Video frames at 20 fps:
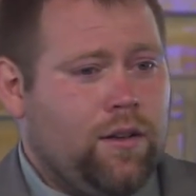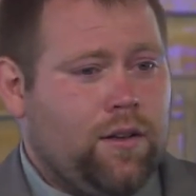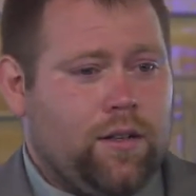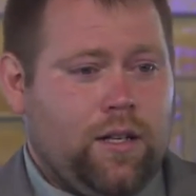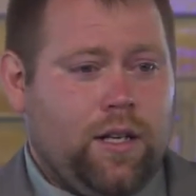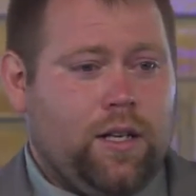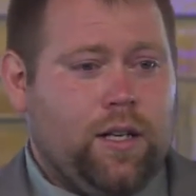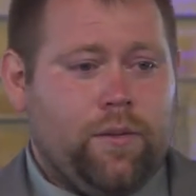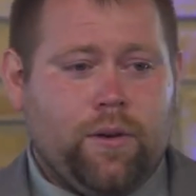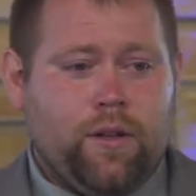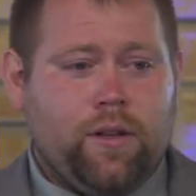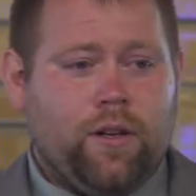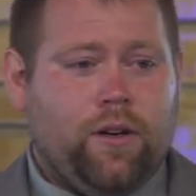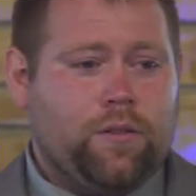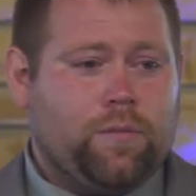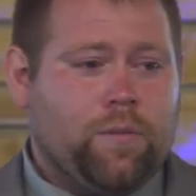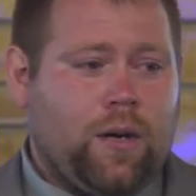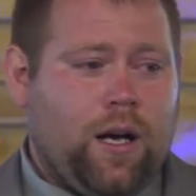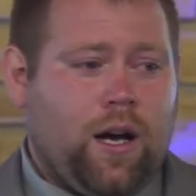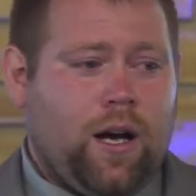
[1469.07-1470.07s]
Didn't even
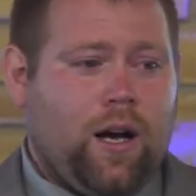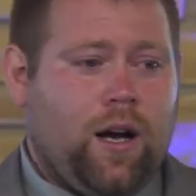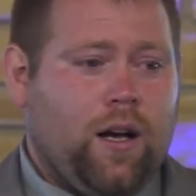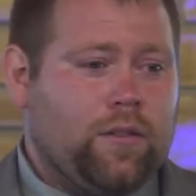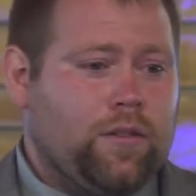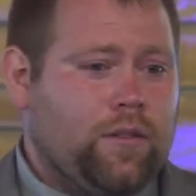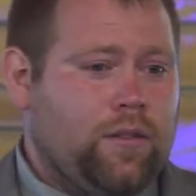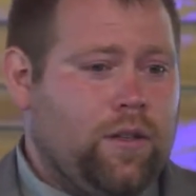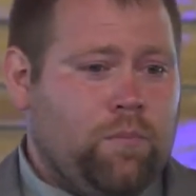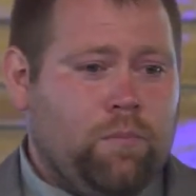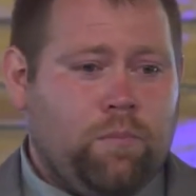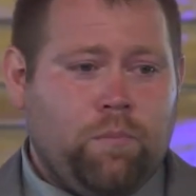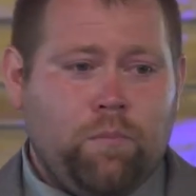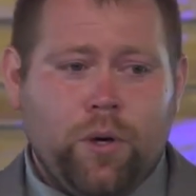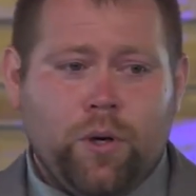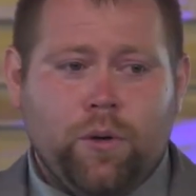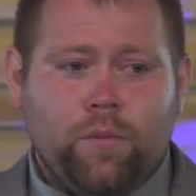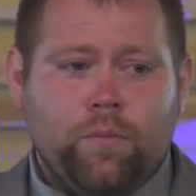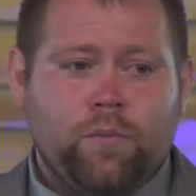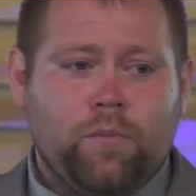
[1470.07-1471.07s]
close my eyes, and then
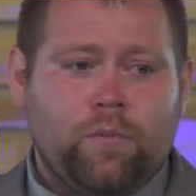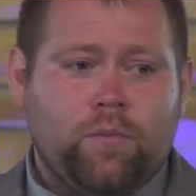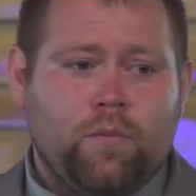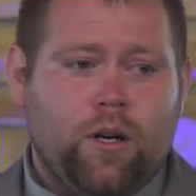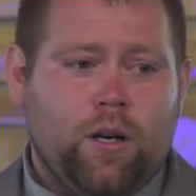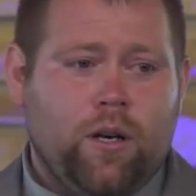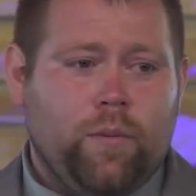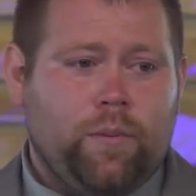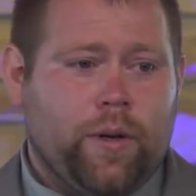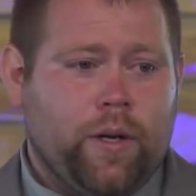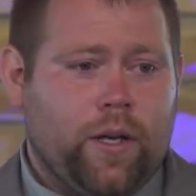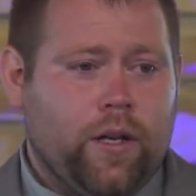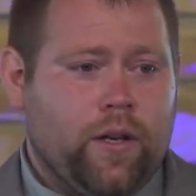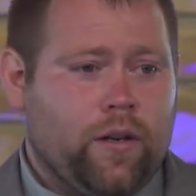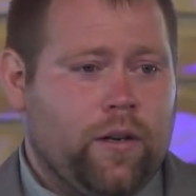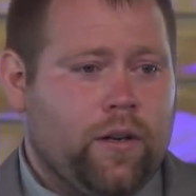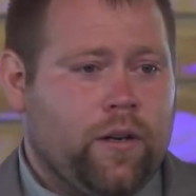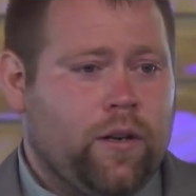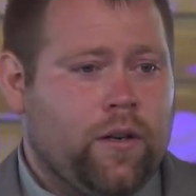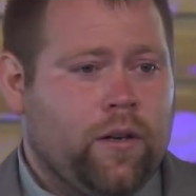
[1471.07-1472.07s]
boom, up
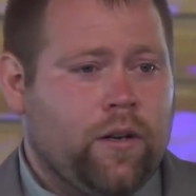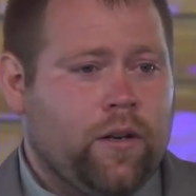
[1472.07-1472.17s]
again.